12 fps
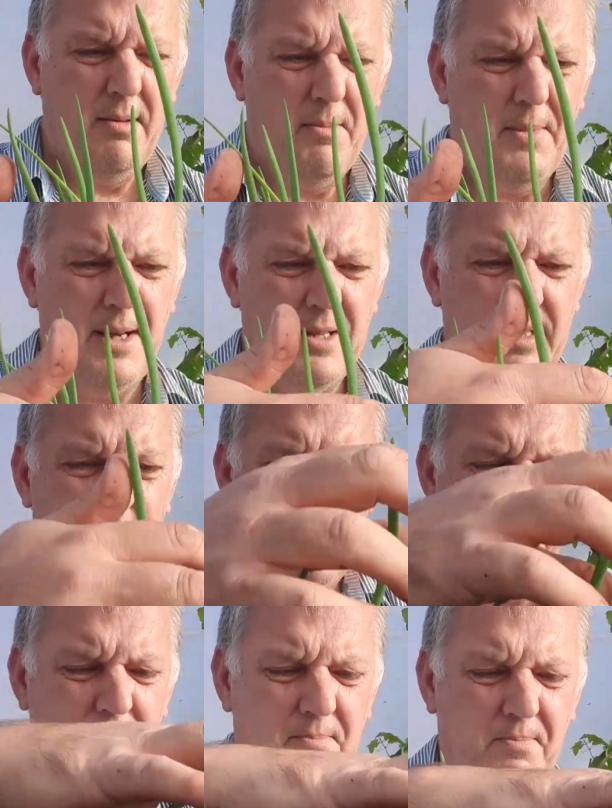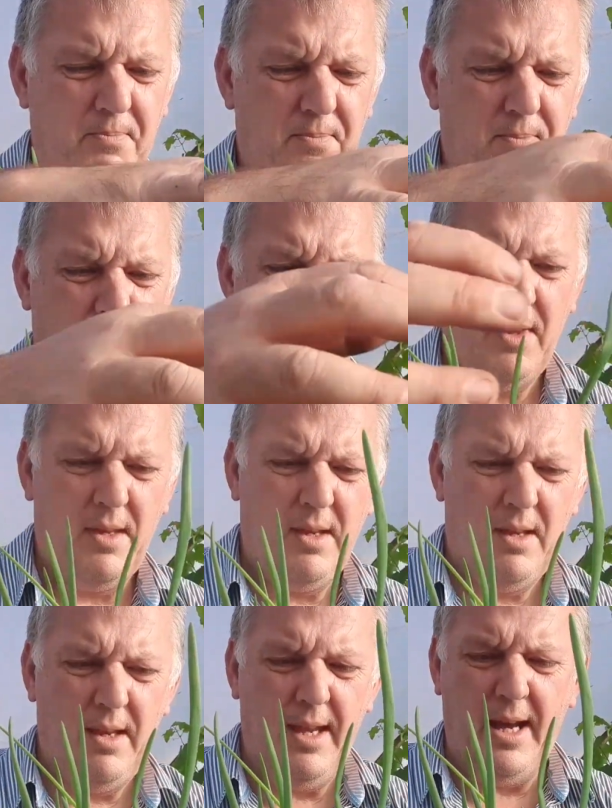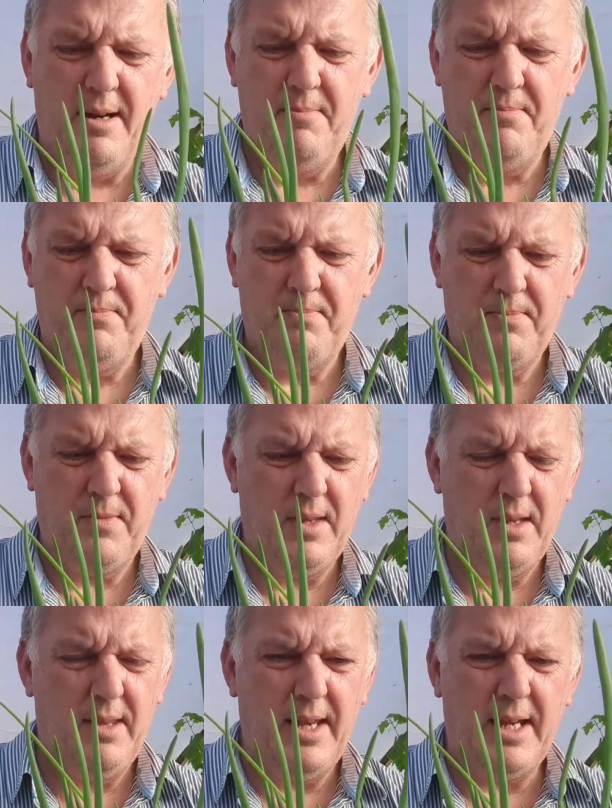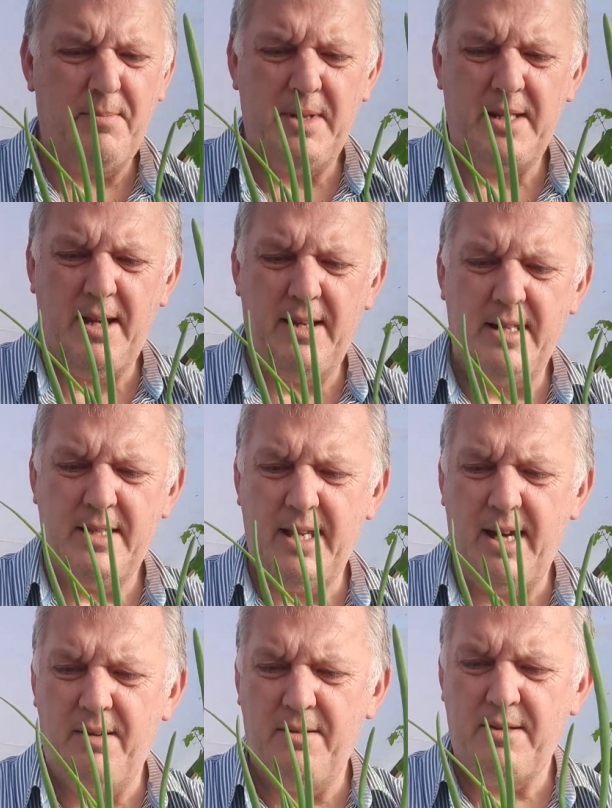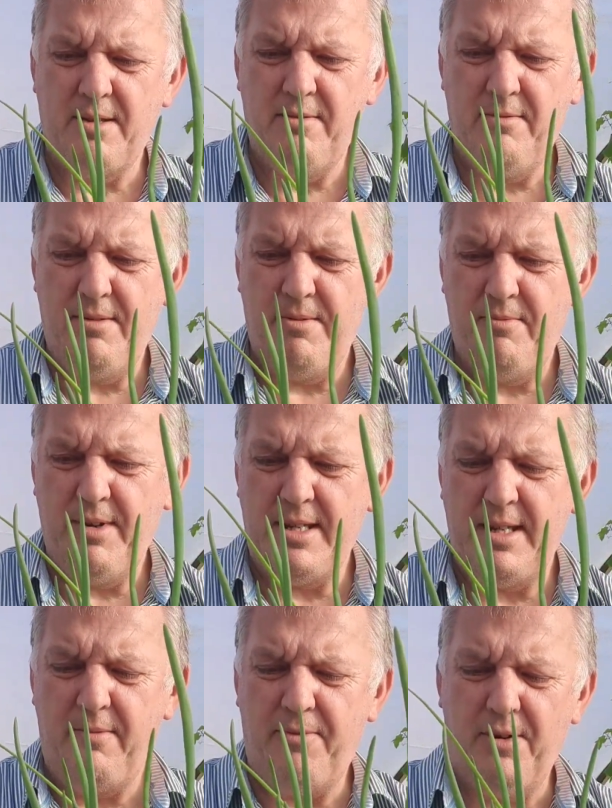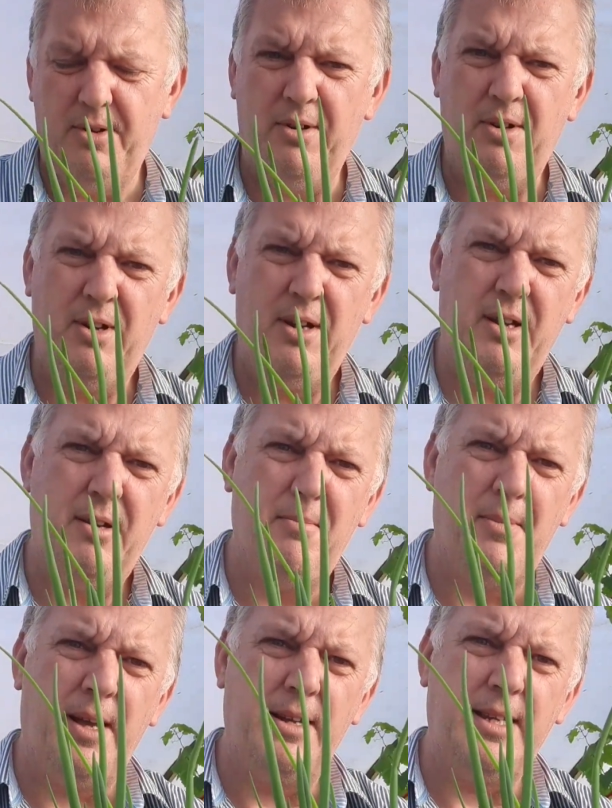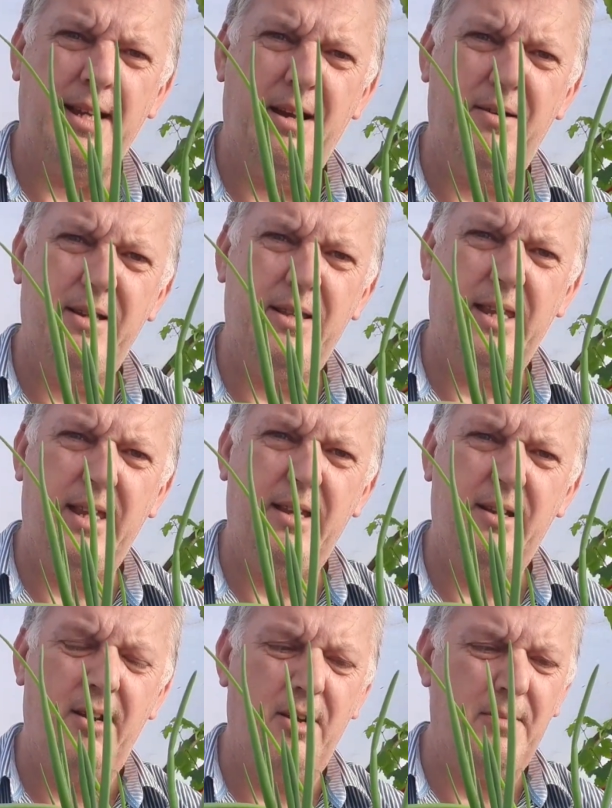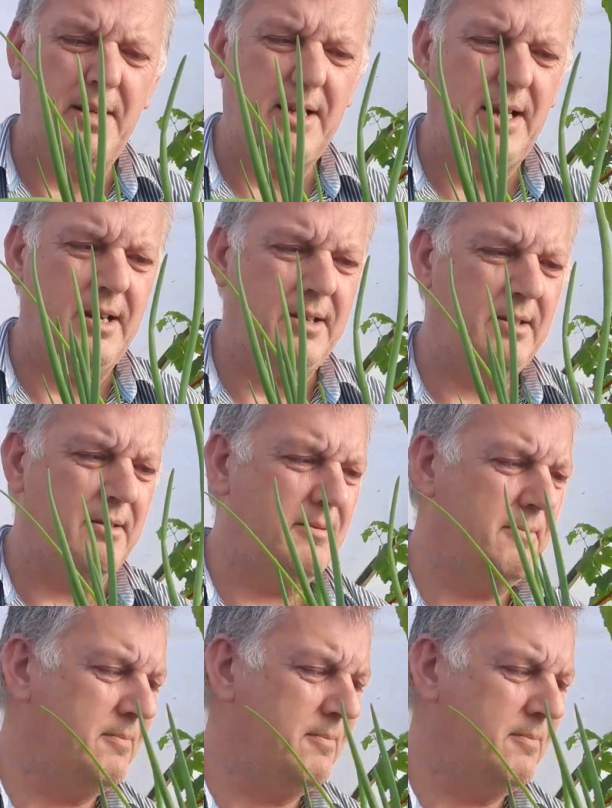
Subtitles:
but yeah, they can be done in cells, ready for planting out in the allotment garden.